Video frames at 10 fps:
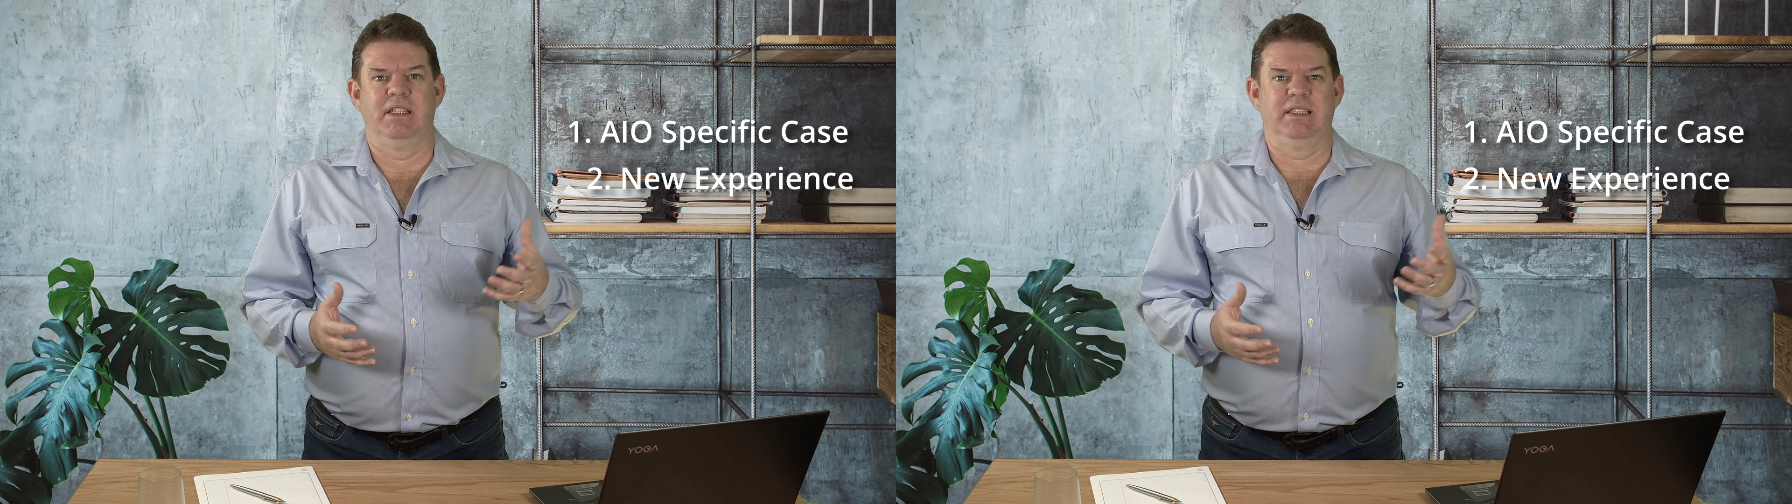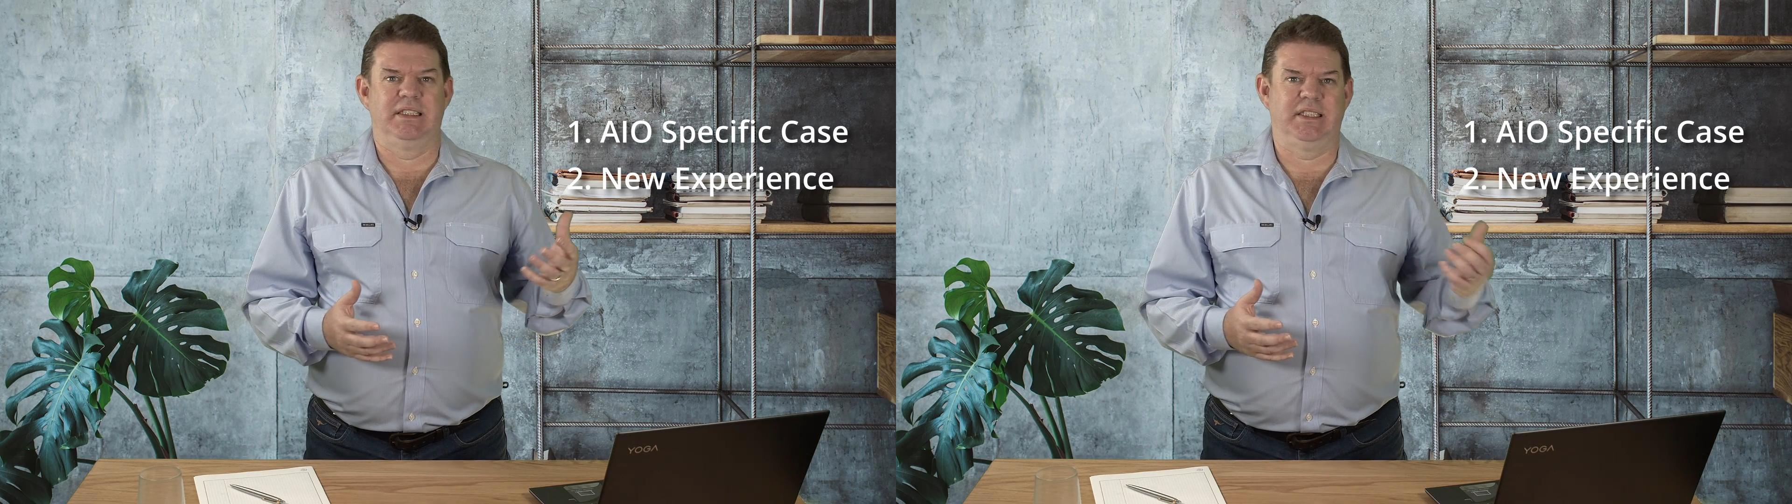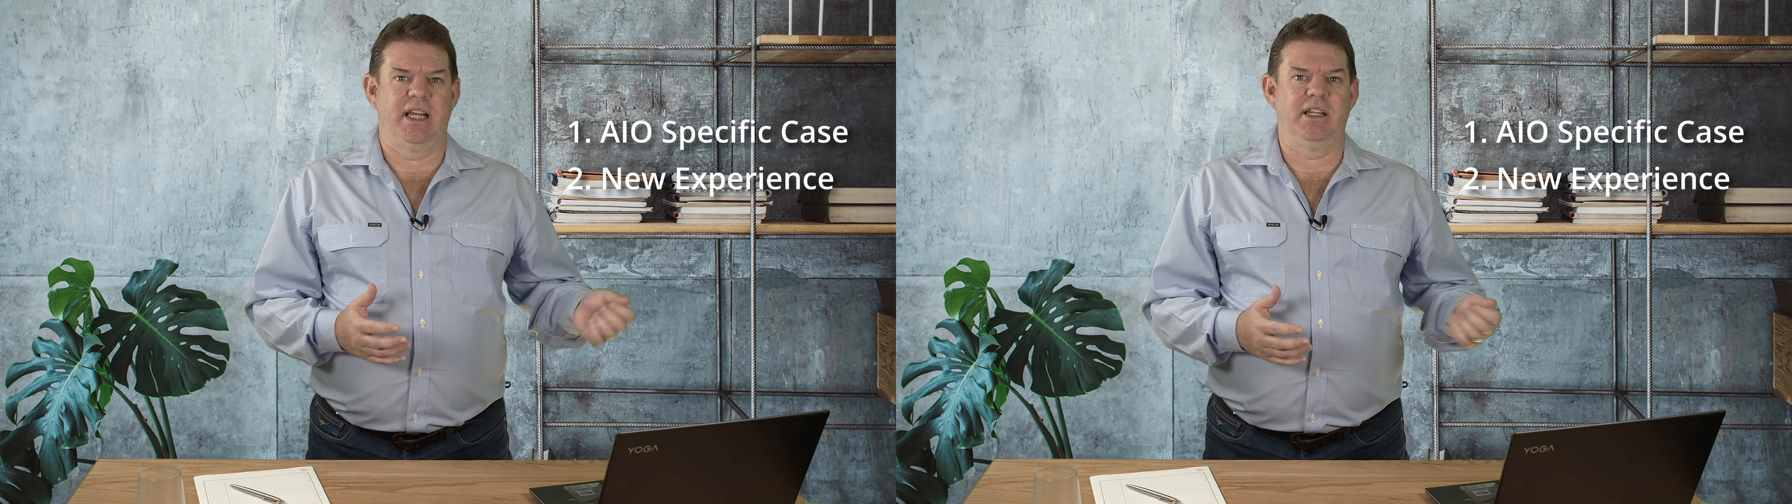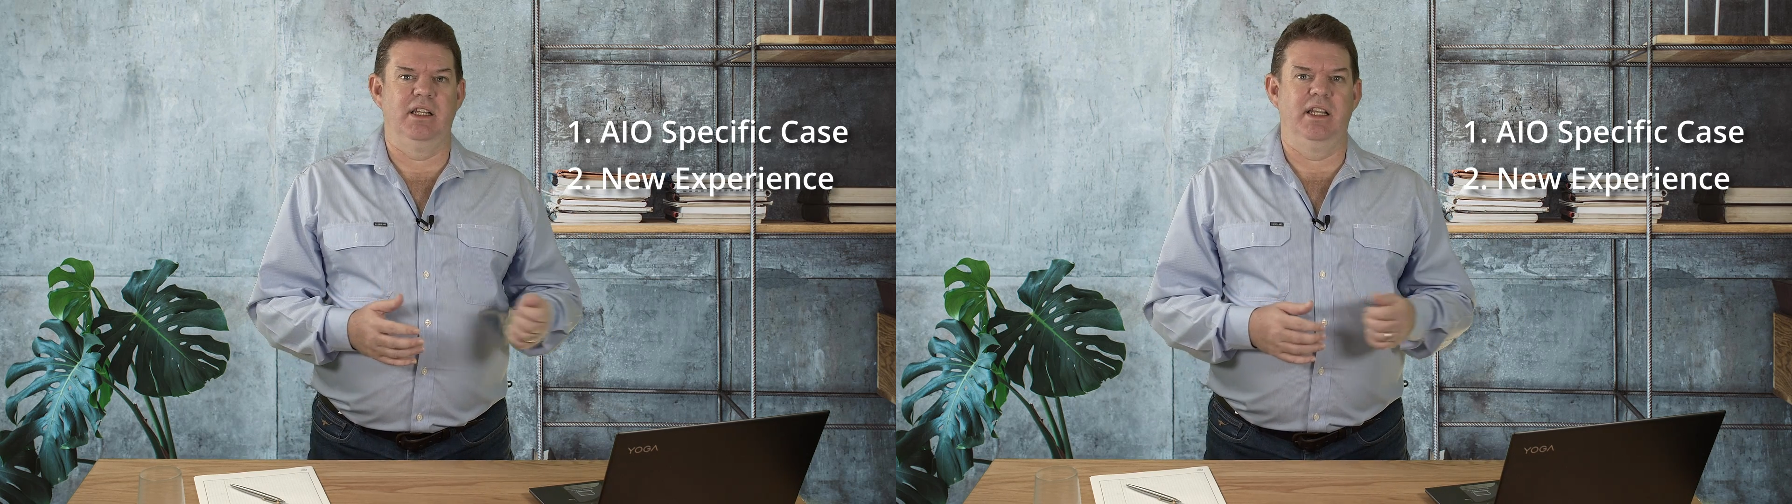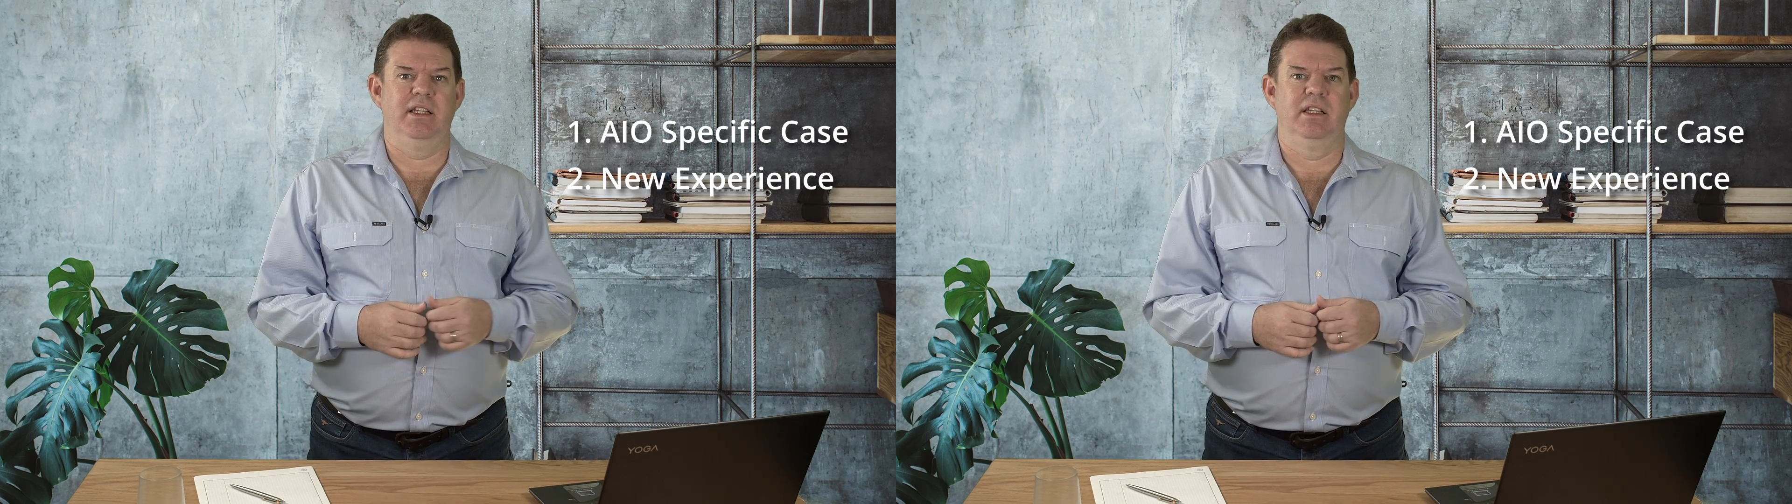
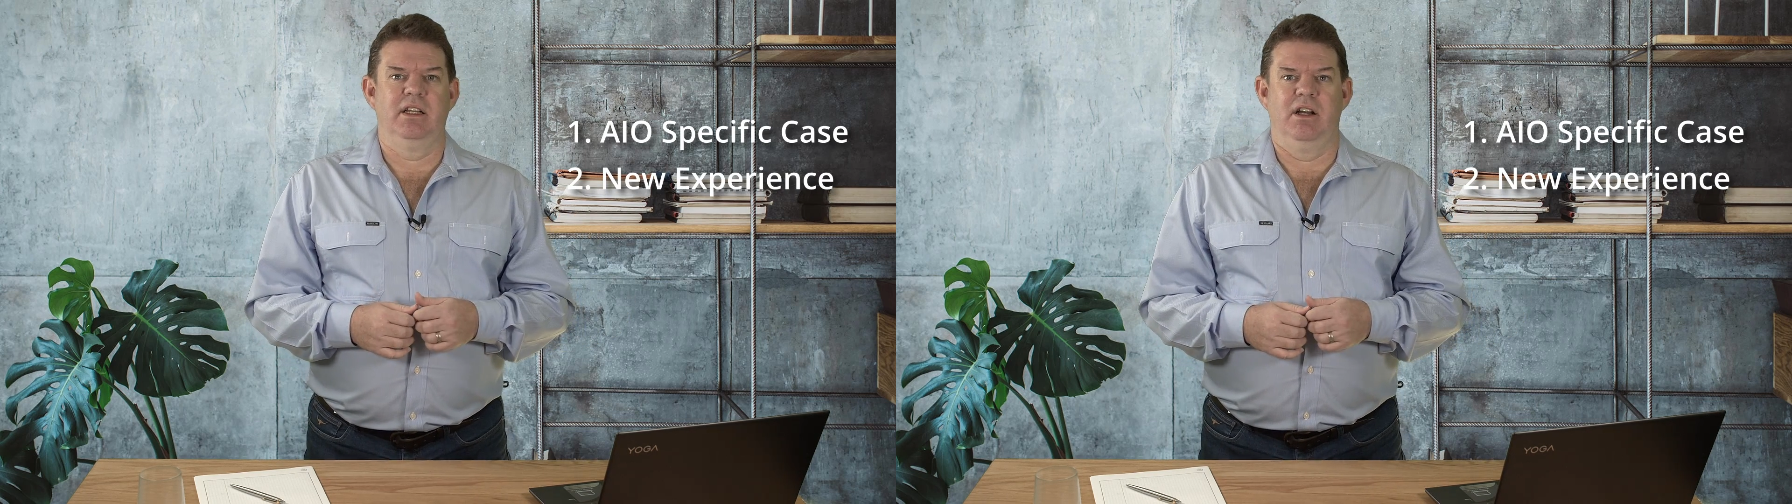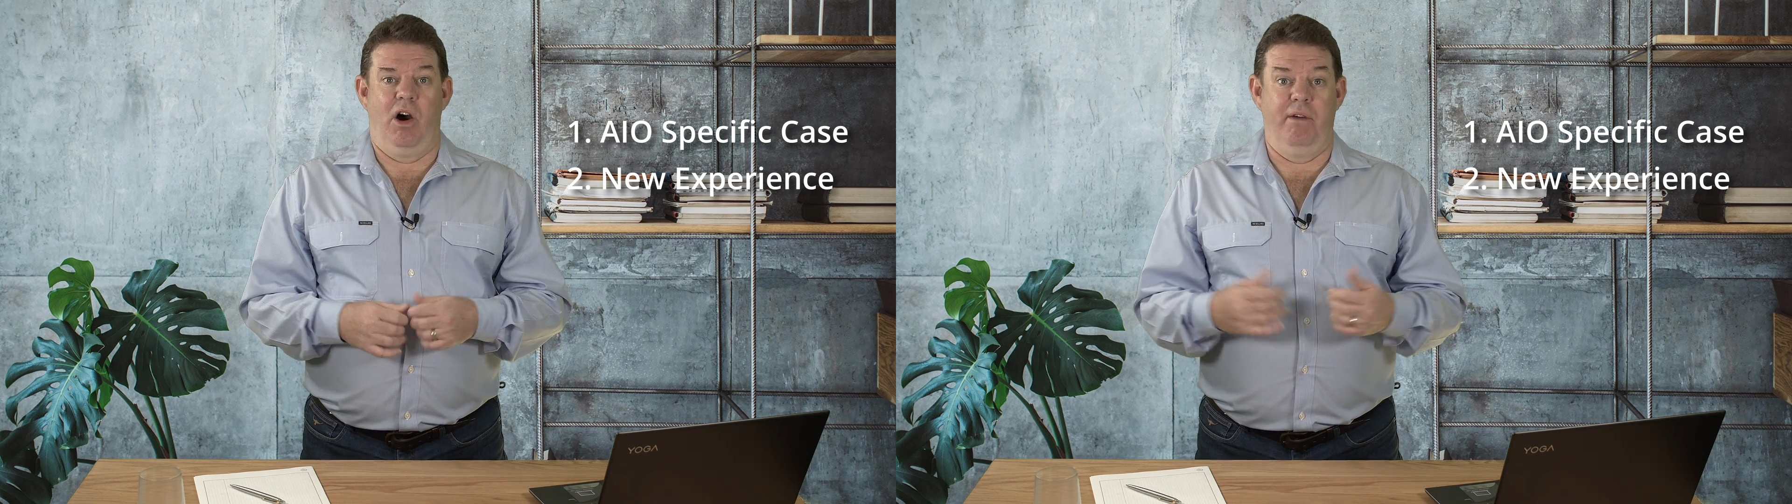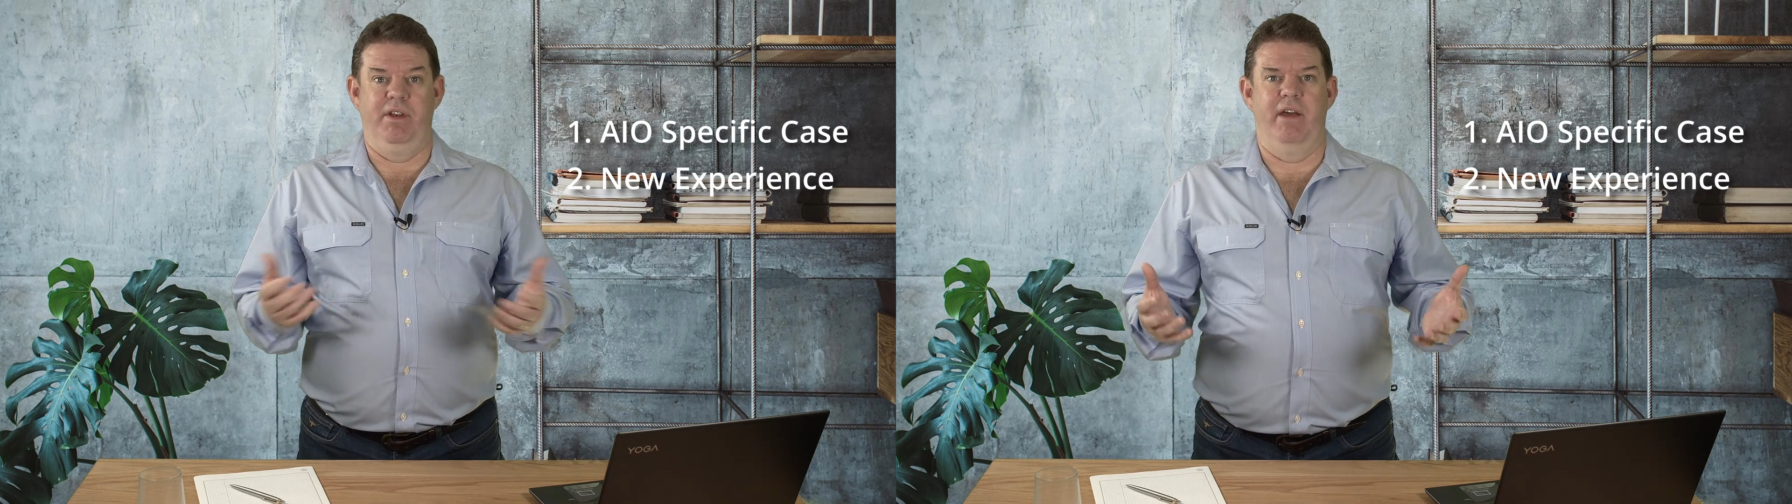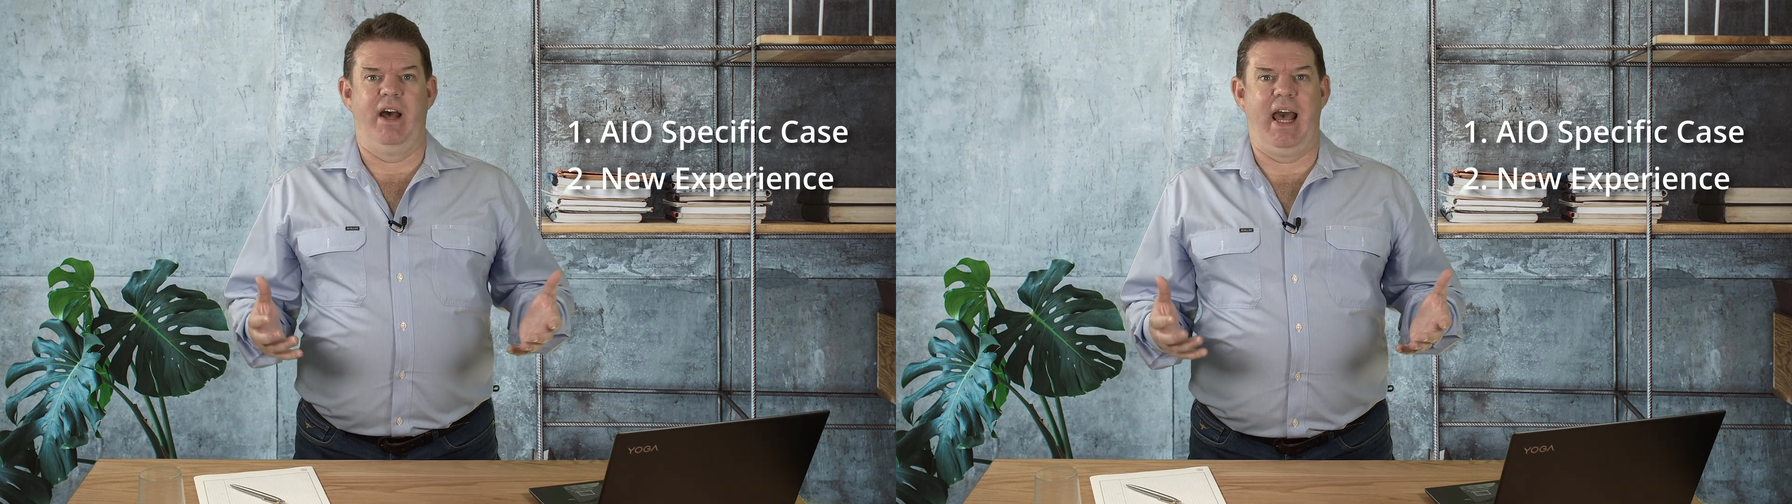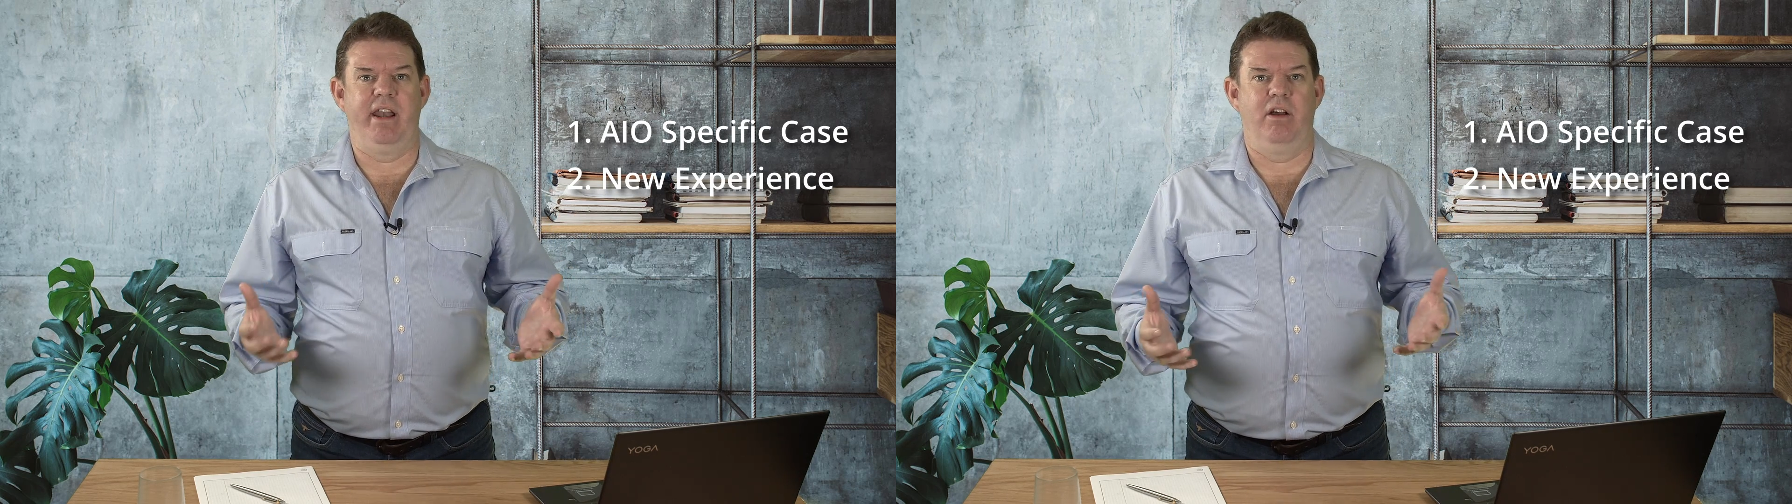Secondly, I've never had